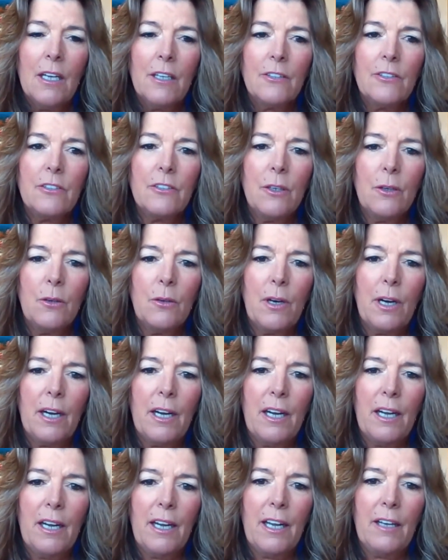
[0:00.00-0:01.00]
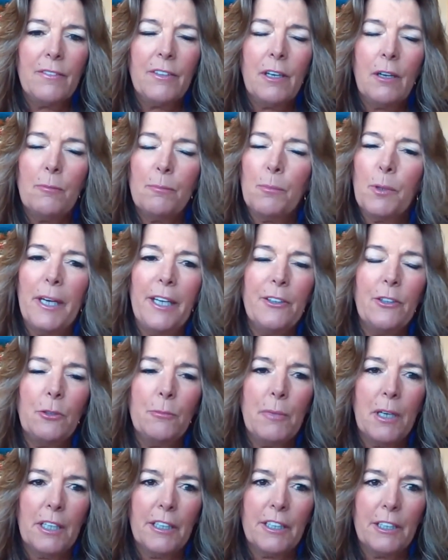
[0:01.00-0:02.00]
so I have a brand new
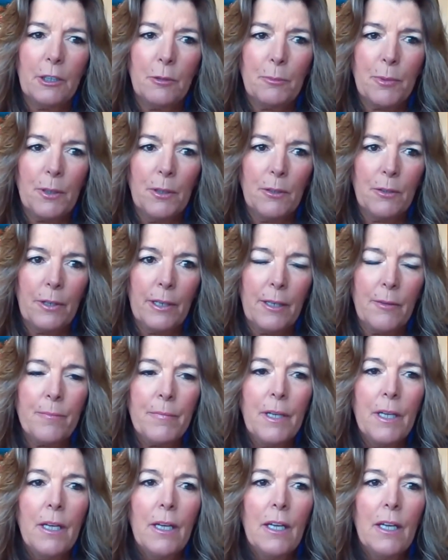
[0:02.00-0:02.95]
marketing program